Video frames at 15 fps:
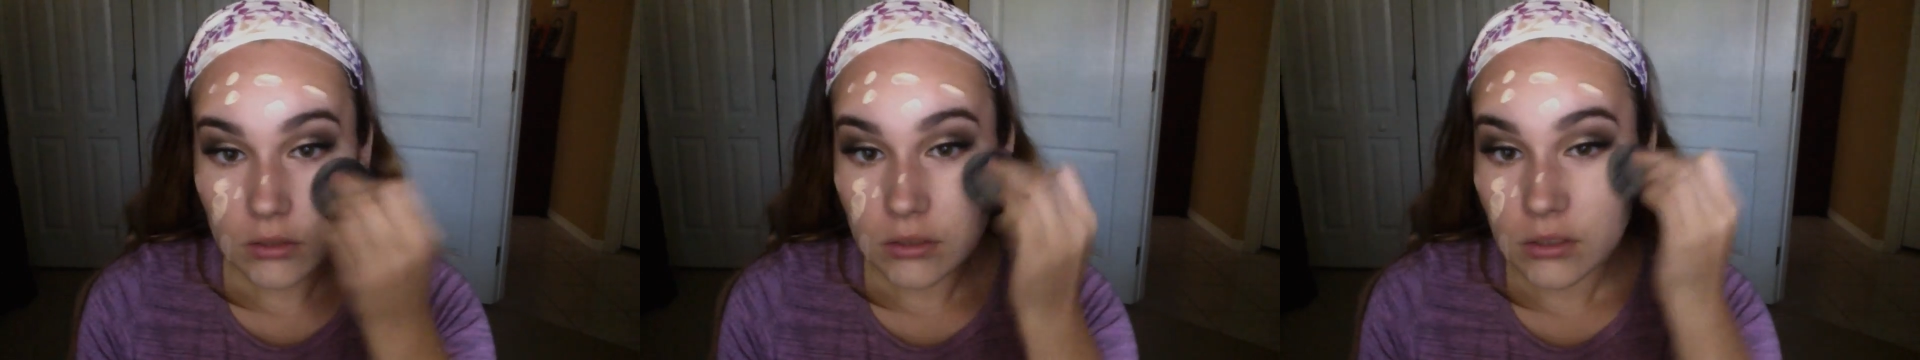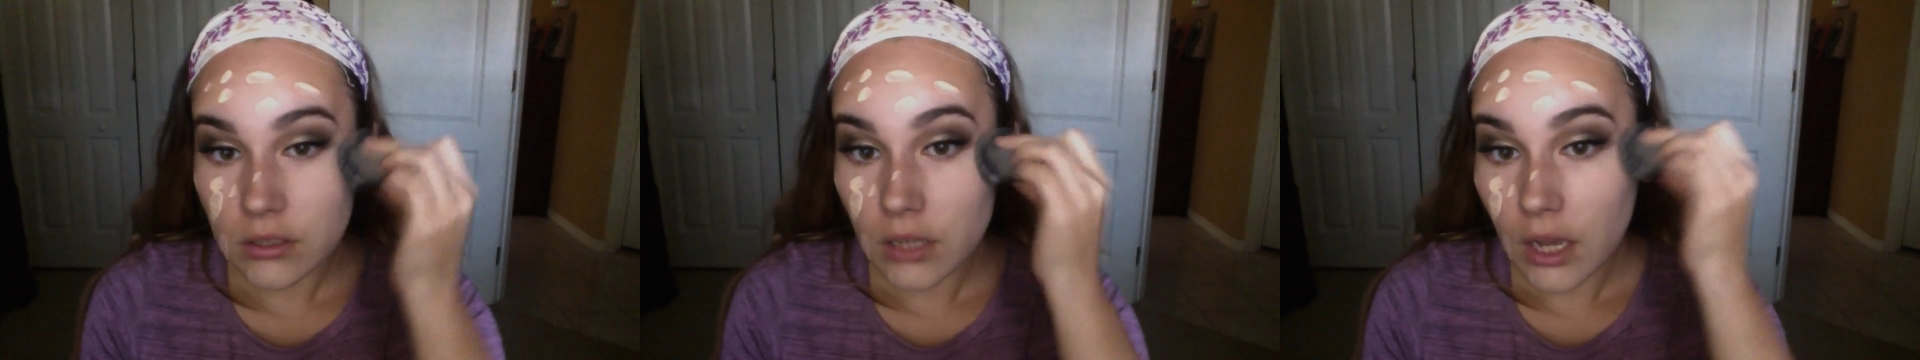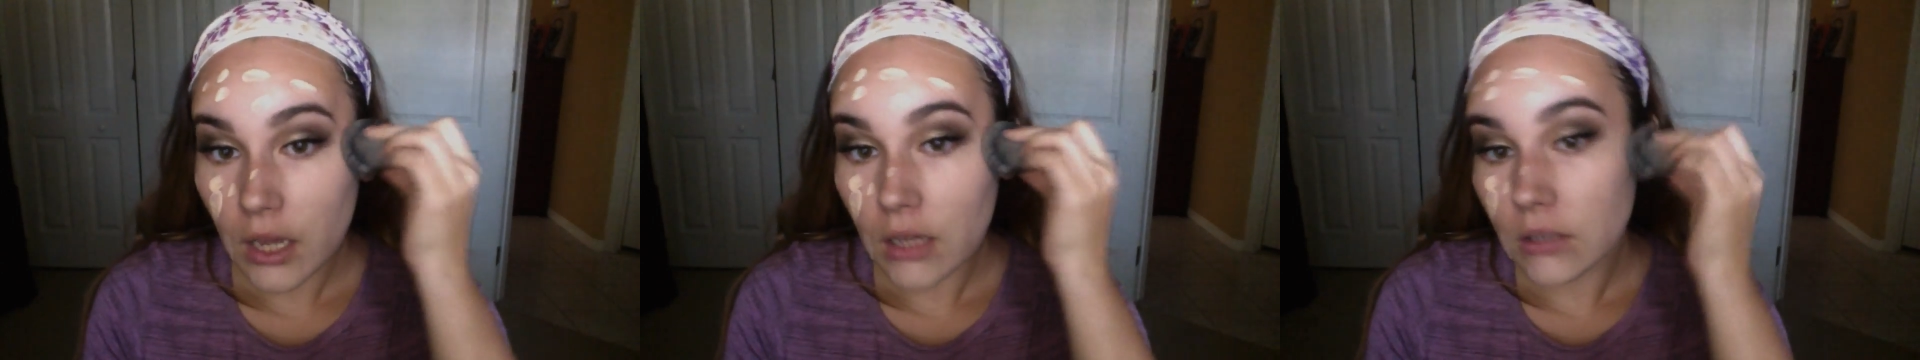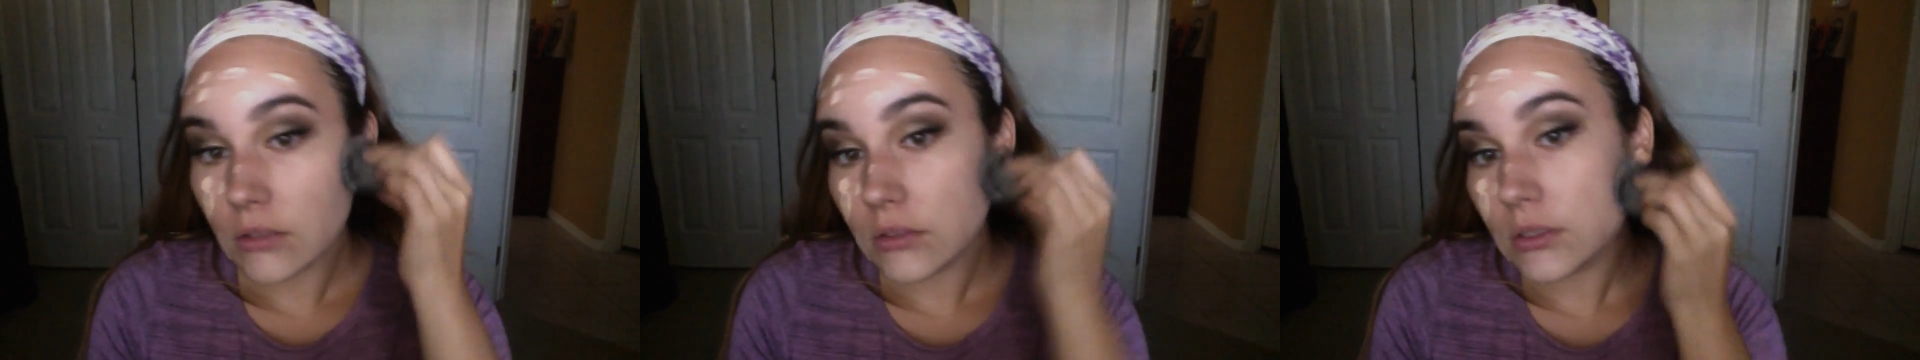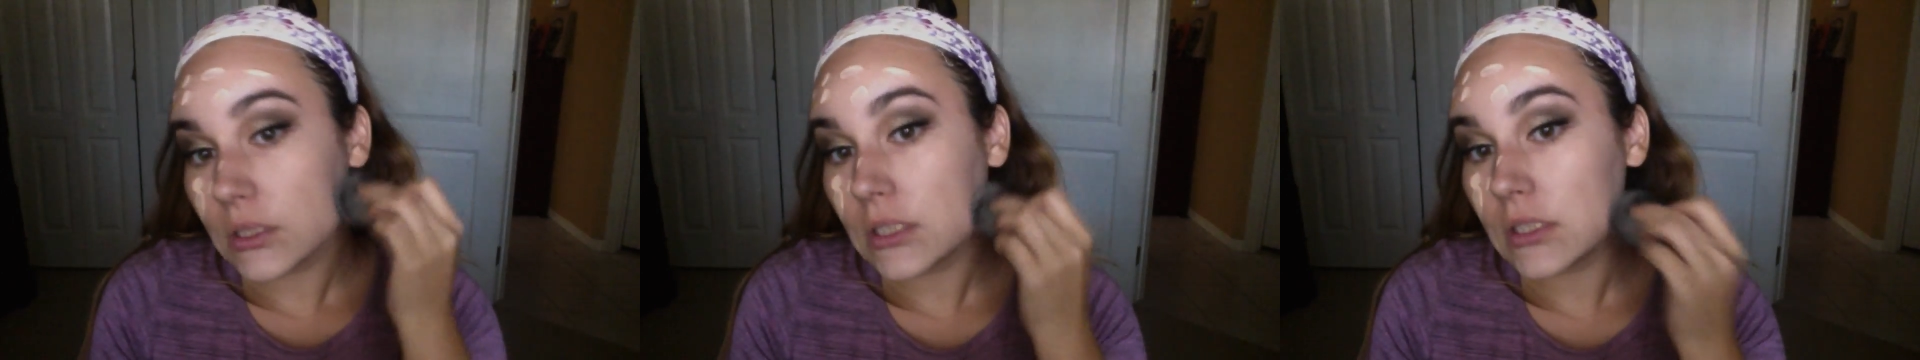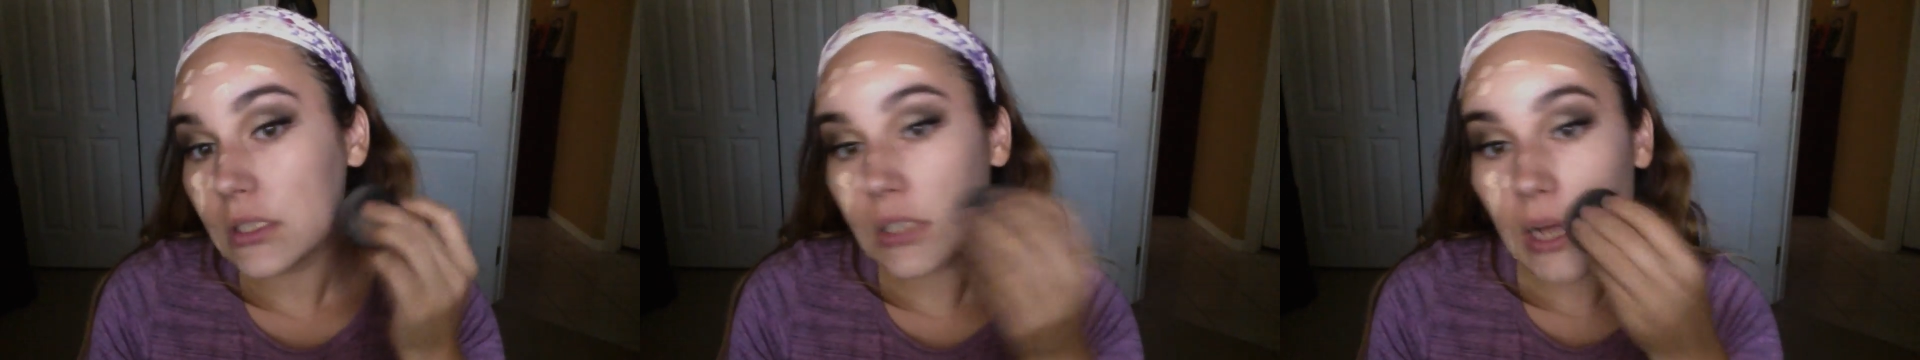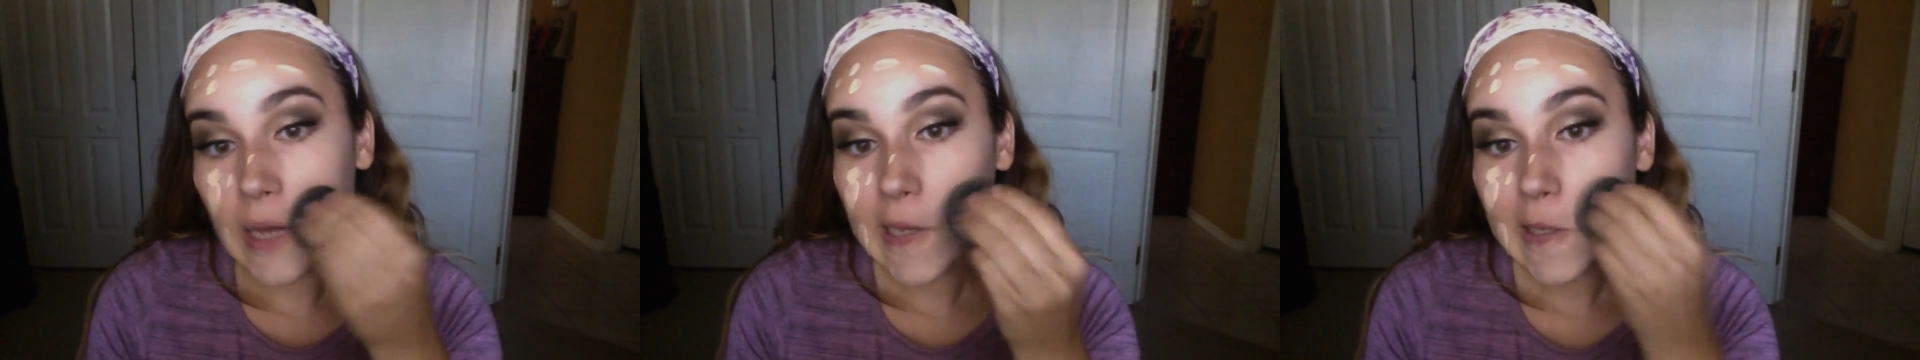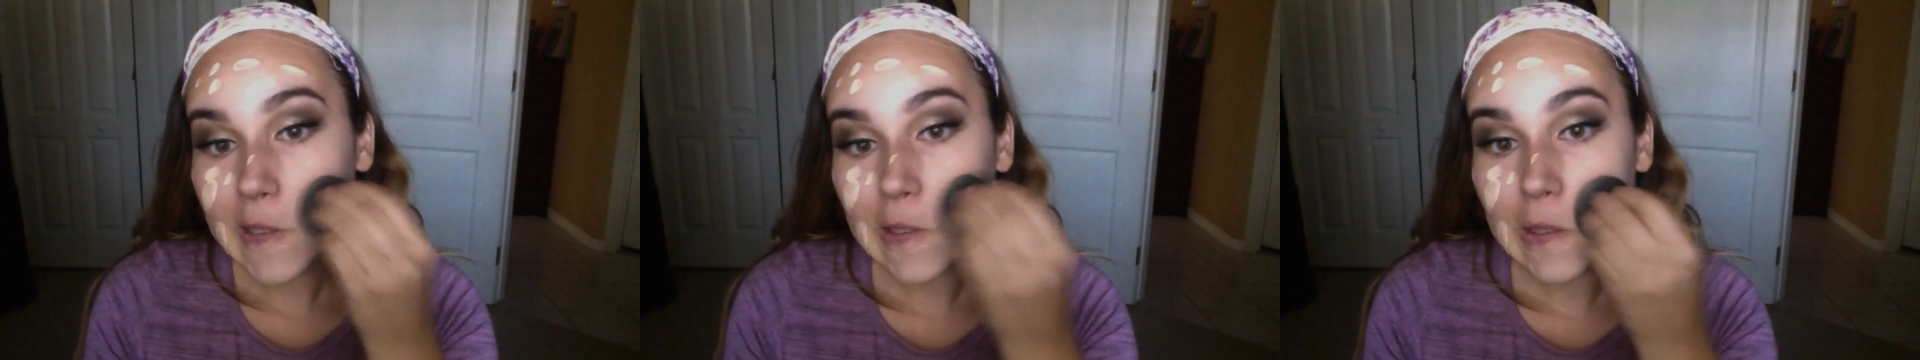Now, it
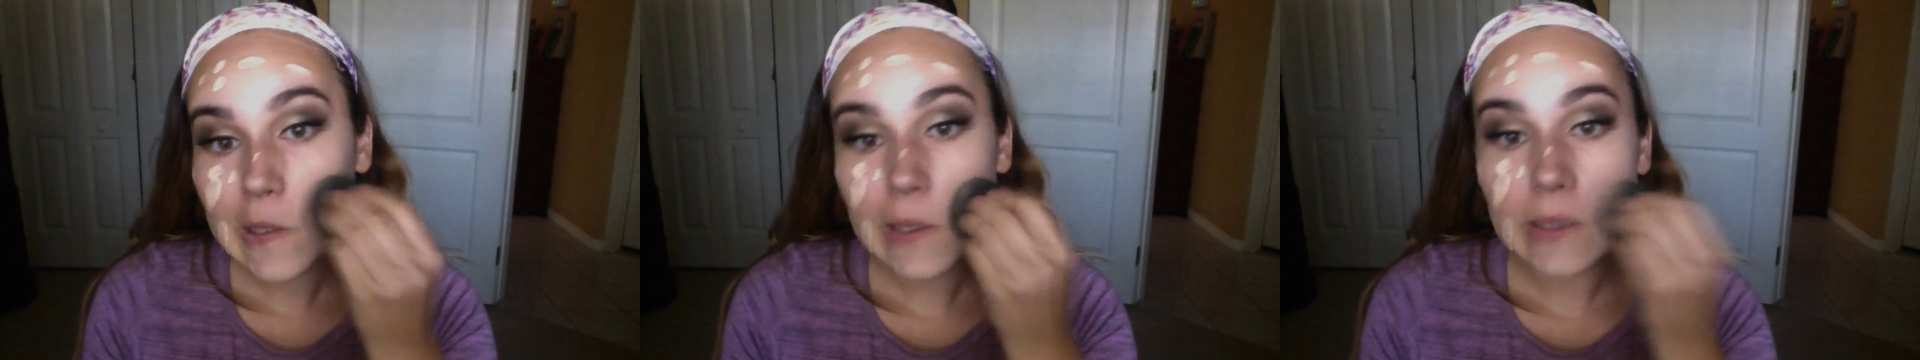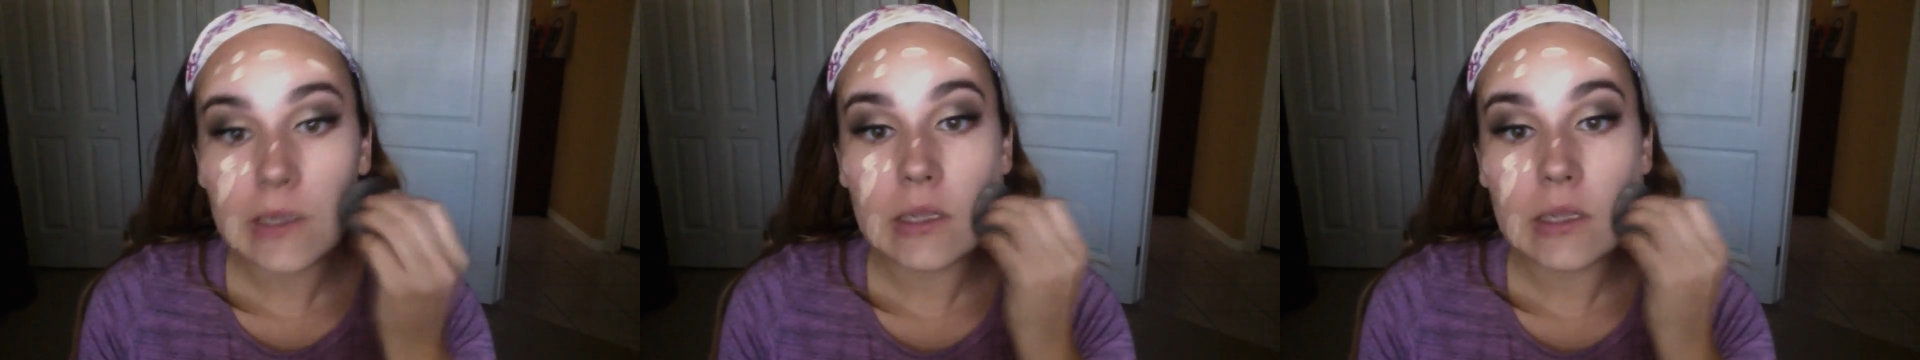does look